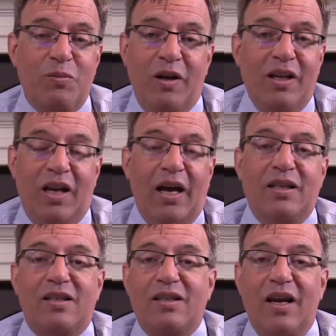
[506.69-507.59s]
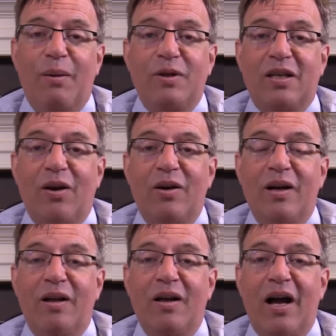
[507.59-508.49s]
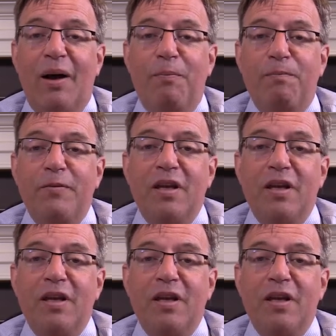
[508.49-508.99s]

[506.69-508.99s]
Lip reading: really nice material